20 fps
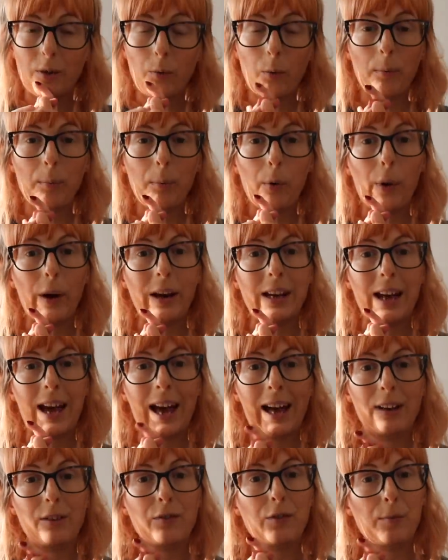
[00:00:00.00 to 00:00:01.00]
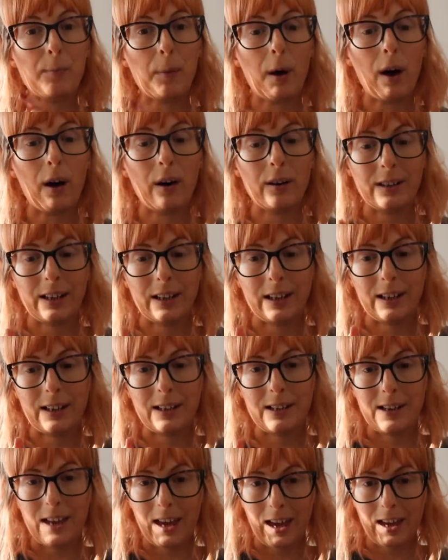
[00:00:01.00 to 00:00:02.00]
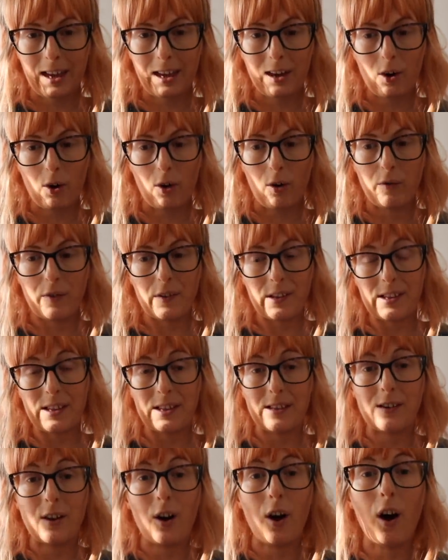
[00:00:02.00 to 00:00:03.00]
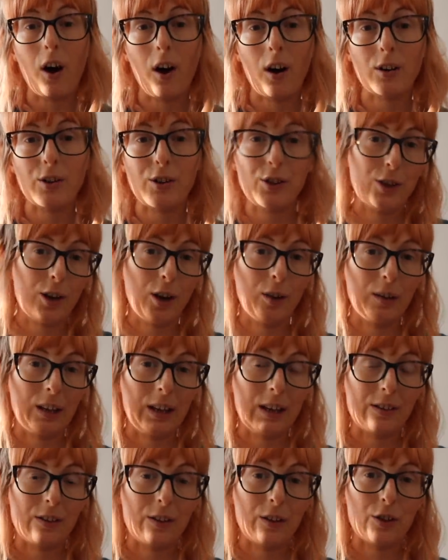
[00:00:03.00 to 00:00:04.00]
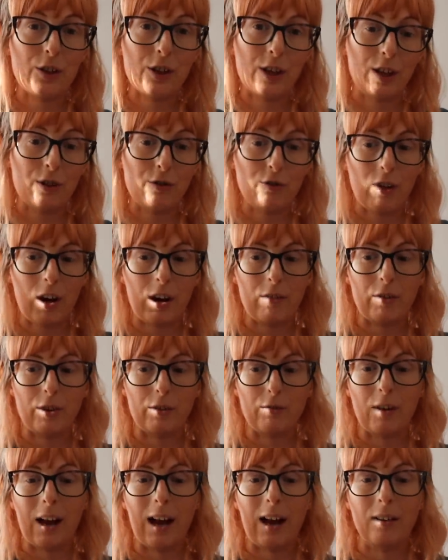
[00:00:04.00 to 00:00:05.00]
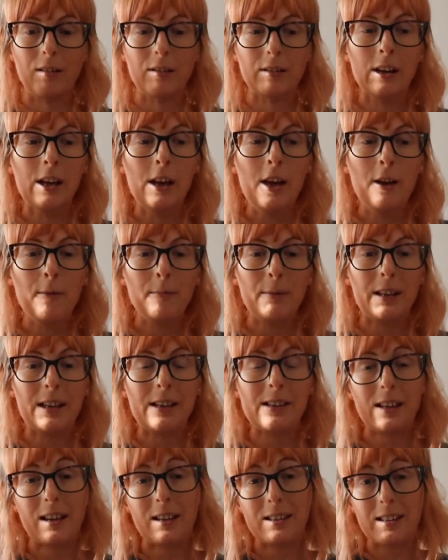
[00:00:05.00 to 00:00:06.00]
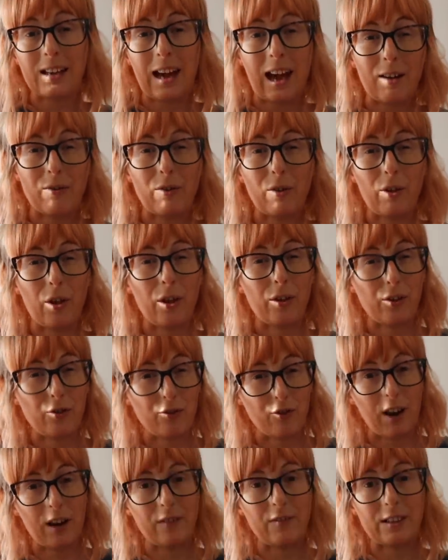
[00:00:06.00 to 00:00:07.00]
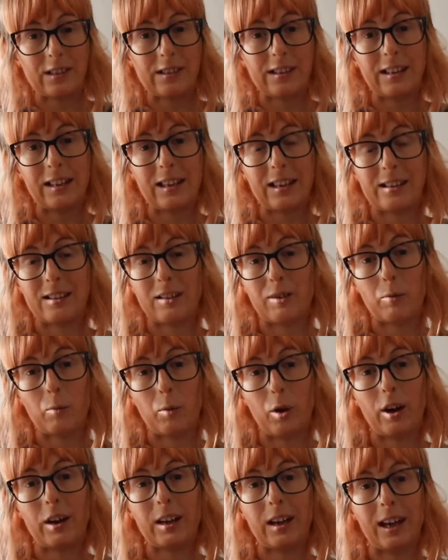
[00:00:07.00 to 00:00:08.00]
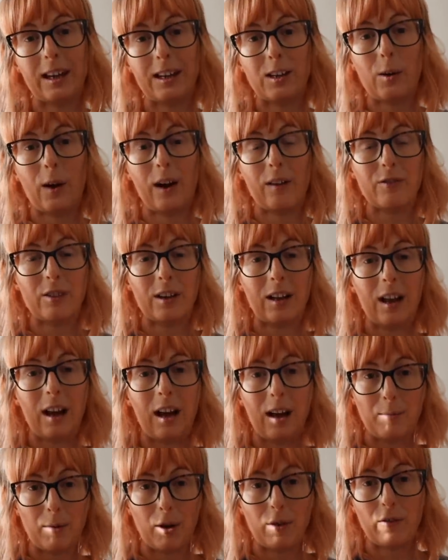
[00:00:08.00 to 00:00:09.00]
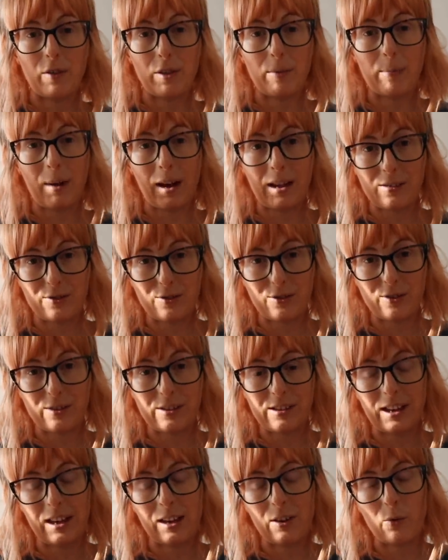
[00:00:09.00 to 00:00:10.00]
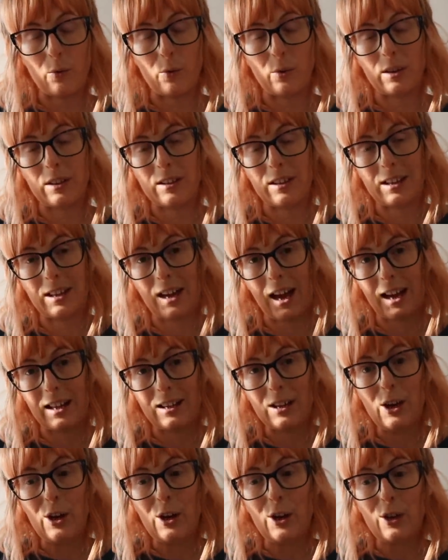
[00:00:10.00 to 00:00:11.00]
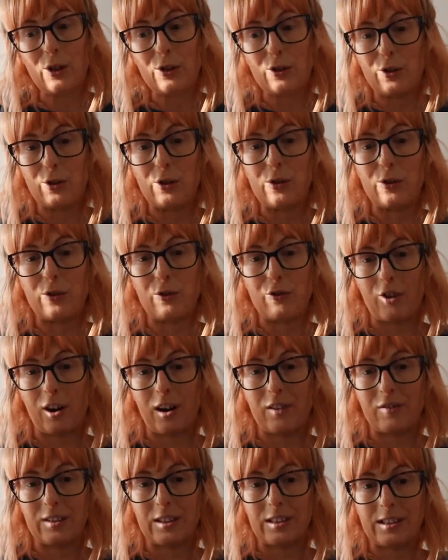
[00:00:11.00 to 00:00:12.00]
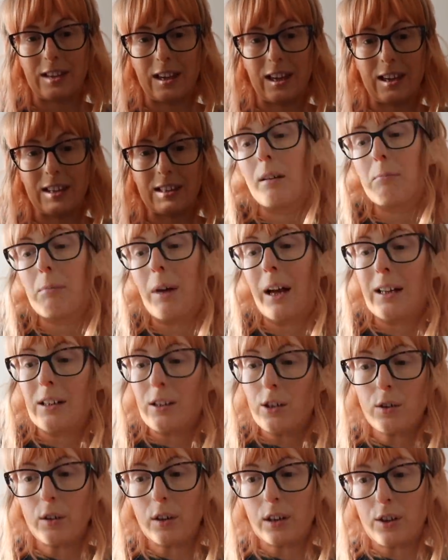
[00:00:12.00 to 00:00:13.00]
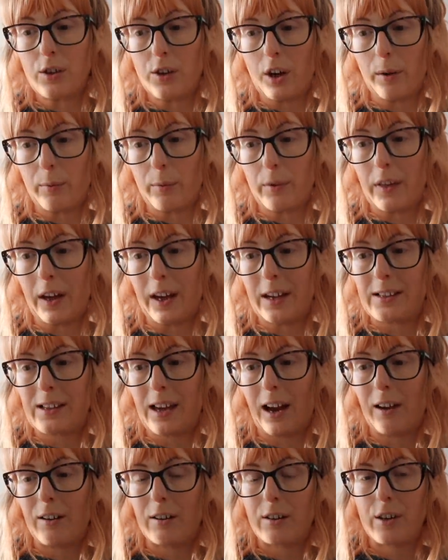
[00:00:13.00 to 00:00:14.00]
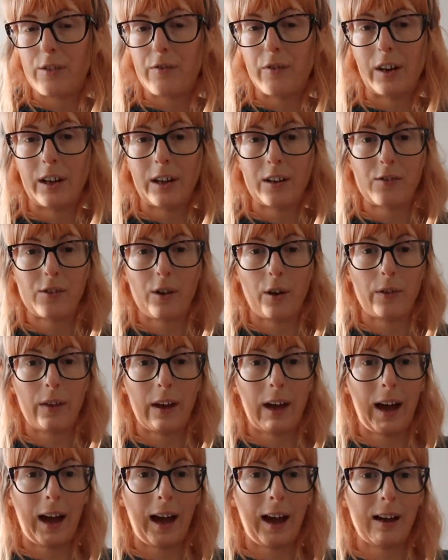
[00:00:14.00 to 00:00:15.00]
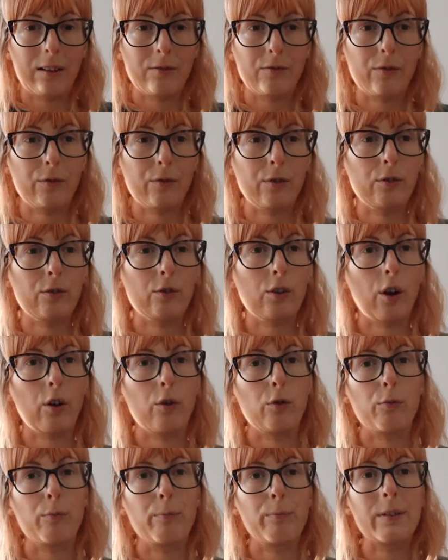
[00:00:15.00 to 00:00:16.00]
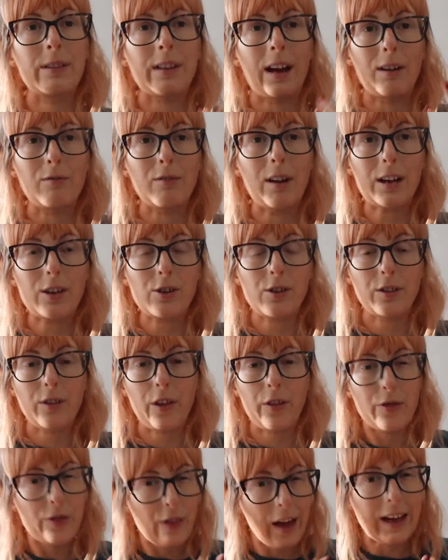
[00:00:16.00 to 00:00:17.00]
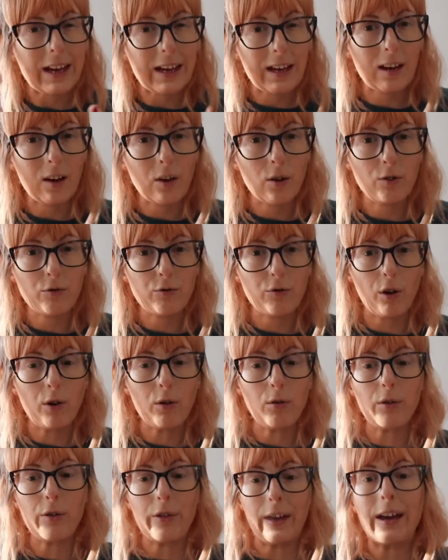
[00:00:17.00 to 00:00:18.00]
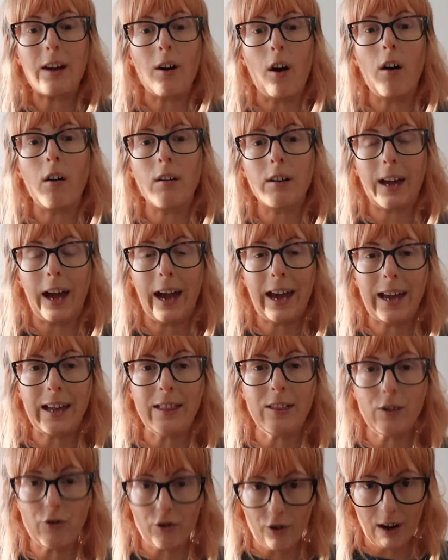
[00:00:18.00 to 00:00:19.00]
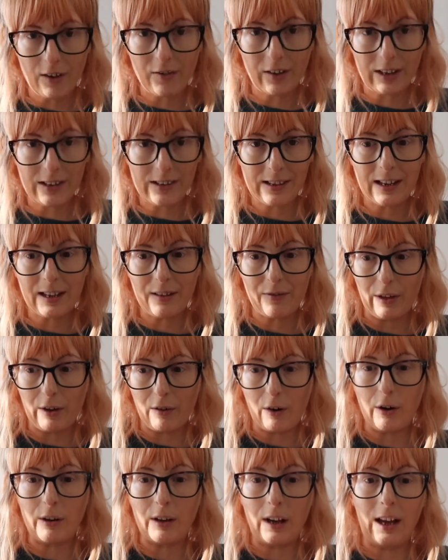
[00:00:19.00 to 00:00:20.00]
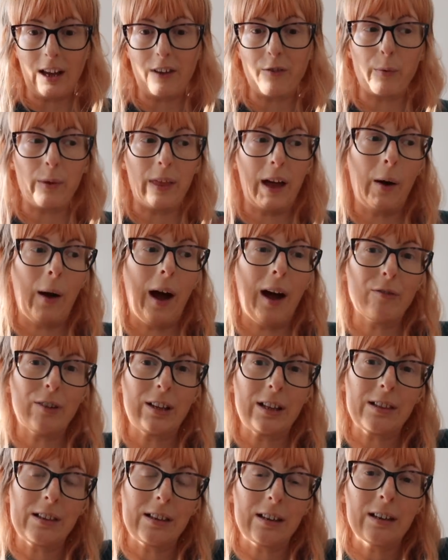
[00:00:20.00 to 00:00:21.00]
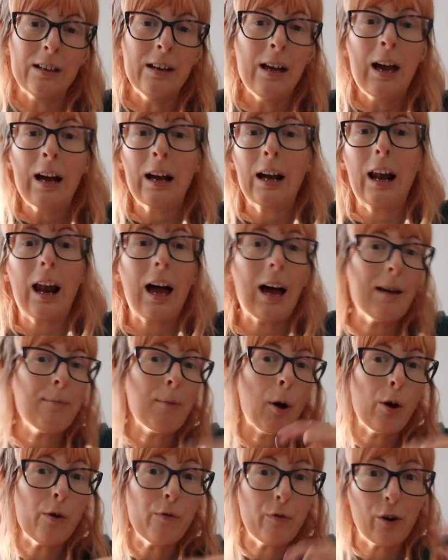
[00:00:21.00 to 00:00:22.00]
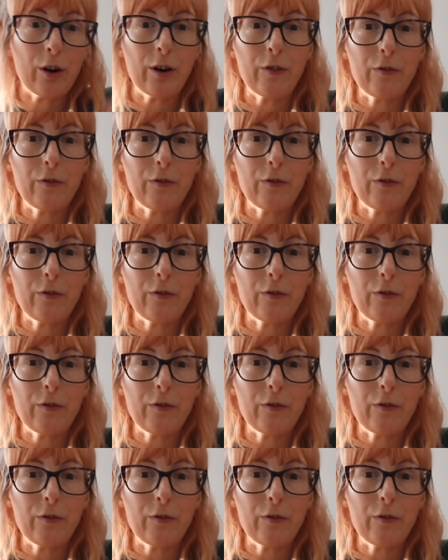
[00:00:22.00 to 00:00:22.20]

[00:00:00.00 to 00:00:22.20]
at one point, Elf's partner Nick offers his car to Yoli so that she can drive it around, but he says, careful though, the driver's seat isn't working. You have to climb over the passenger seat in order to get to the driver's seat. And you can interpret that as characters feeling as though they have no direction that they can control. They can't get in the driving seat of their own life without having to climb over and